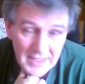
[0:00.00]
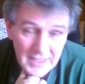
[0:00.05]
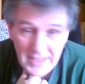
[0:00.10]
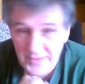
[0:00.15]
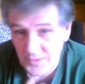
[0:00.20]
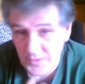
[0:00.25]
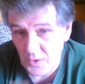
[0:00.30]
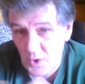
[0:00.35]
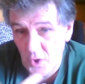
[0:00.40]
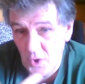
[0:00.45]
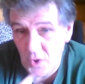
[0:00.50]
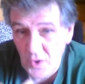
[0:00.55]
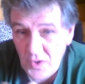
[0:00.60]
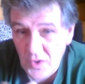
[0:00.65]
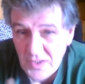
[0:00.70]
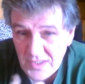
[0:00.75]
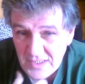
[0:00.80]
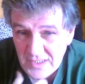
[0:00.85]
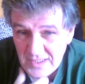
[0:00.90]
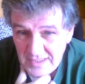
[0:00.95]
and the
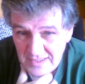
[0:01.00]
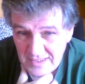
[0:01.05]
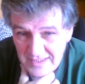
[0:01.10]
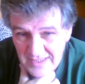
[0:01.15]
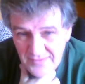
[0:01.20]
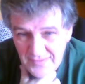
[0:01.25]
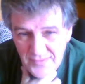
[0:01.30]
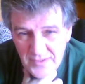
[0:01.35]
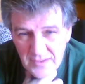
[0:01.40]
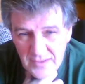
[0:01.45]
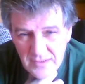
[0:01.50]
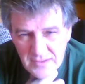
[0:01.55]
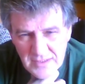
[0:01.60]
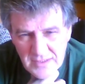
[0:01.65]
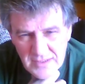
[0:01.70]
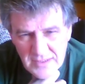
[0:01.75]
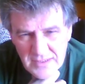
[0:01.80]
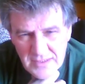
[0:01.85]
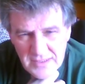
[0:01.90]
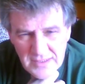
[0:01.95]
hurts and
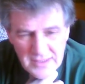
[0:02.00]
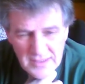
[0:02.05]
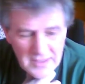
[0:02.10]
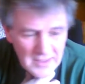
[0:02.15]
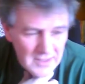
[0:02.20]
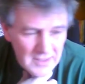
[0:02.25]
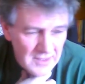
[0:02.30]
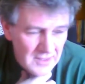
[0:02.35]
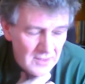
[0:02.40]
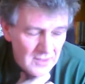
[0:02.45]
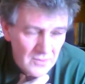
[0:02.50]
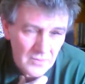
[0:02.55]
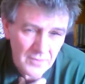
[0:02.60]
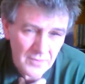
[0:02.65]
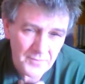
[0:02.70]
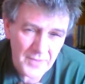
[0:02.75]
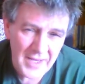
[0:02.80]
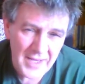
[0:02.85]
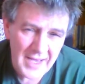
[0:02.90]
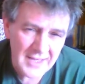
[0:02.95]
difficulties,
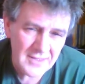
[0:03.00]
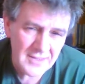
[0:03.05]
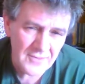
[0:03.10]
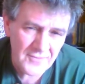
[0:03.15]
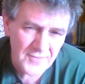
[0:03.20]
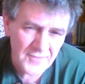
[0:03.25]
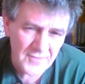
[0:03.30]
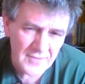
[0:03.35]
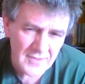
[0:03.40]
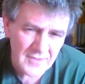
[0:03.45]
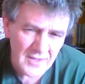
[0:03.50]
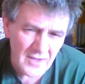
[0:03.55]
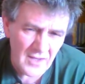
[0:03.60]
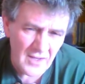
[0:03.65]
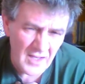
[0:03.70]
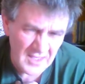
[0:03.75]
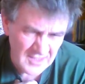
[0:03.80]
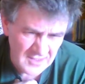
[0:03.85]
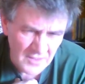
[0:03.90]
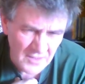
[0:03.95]
were part of,
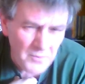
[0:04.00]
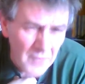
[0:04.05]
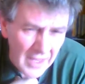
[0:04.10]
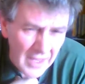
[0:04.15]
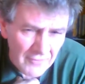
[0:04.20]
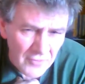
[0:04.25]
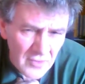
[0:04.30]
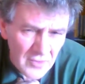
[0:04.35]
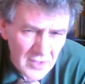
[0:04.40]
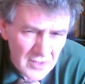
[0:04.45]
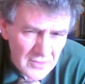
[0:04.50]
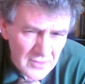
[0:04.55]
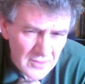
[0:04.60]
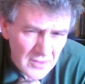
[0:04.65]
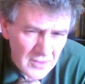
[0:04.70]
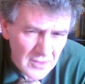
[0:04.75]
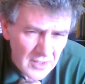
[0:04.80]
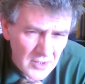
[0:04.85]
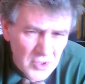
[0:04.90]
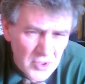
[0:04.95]
at some level,
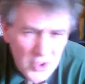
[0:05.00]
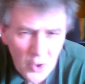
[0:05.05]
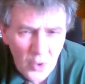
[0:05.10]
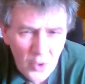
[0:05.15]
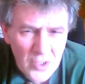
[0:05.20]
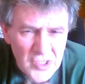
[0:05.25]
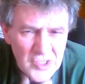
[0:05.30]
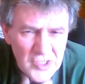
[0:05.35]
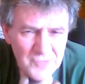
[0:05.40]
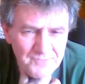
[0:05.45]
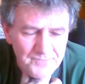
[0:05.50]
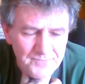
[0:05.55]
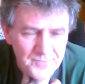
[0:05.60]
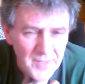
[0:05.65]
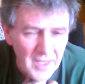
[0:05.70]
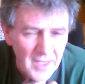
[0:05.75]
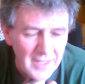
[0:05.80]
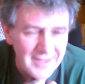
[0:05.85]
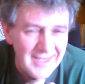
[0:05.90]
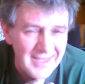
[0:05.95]
a choice.
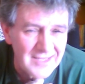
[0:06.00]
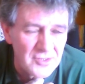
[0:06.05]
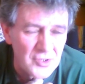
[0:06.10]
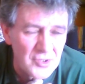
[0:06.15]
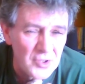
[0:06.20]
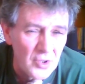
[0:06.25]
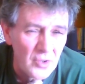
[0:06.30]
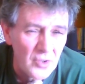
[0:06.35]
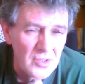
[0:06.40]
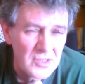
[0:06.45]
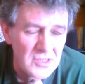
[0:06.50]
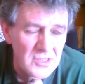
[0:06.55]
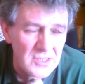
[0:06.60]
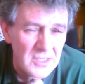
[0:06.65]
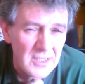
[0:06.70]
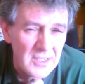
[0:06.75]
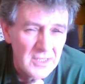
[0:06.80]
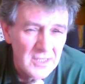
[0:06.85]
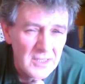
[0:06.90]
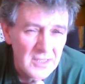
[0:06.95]
And that choice
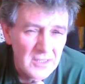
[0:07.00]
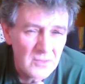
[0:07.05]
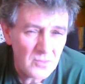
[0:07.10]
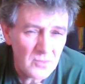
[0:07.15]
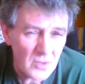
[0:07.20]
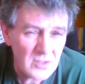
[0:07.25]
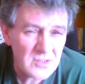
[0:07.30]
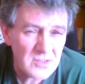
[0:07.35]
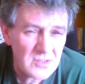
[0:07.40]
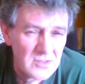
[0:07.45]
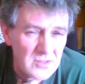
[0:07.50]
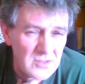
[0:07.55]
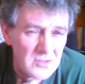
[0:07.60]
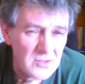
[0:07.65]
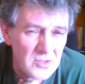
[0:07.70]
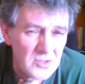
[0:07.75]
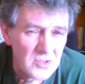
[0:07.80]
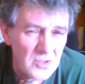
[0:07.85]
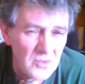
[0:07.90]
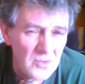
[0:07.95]
was
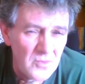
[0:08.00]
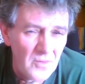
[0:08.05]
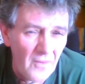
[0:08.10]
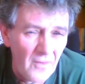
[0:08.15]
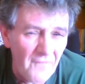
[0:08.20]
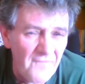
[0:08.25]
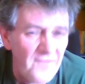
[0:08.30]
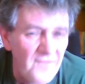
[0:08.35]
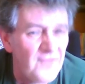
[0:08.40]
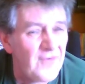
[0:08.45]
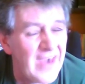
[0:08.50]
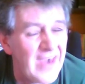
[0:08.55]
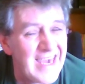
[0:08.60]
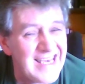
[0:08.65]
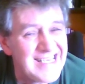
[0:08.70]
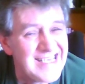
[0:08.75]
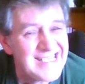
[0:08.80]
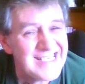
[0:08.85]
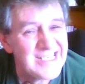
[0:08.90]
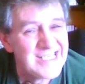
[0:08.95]
to
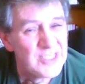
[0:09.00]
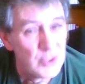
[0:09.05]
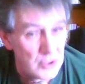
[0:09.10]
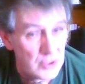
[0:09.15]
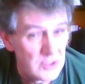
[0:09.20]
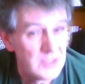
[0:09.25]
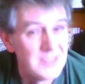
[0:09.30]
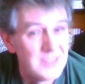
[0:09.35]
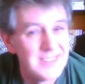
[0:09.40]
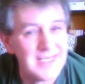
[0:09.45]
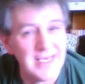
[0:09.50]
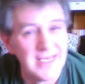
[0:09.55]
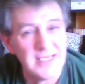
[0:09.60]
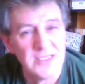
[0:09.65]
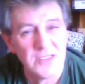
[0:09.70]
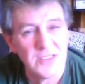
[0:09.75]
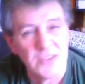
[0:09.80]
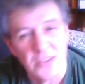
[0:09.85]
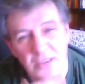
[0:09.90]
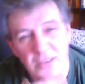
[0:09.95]
face certain
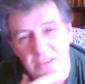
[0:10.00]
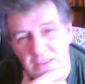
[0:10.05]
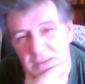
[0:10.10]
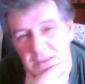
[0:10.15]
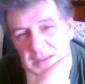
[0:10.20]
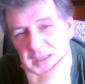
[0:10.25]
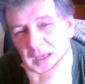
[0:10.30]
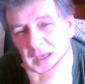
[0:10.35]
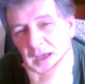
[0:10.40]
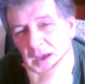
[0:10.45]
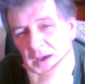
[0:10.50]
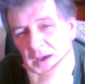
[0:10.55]
tests, certain